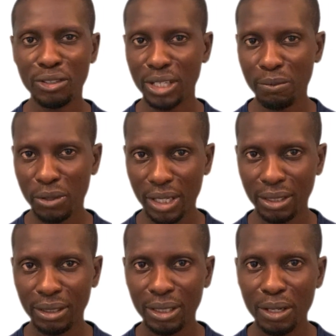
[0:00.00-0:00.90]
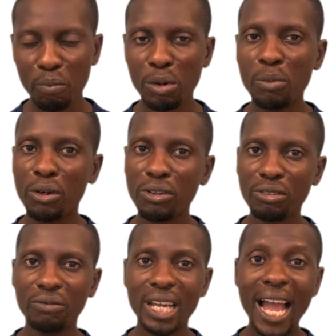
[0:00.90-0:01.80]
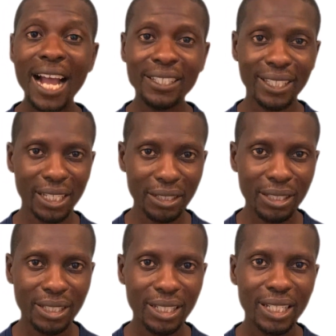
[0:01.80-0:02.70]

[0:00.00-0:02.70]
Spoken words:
same thing, but because of their accent,